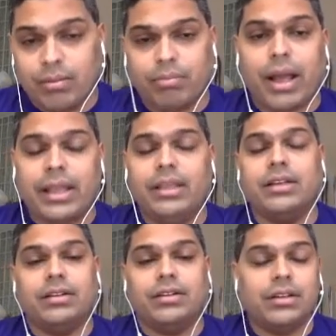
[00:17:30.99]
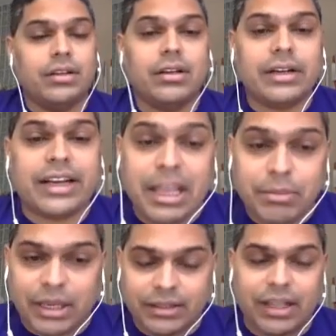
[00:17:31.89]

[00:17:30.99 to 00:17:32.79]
by taming,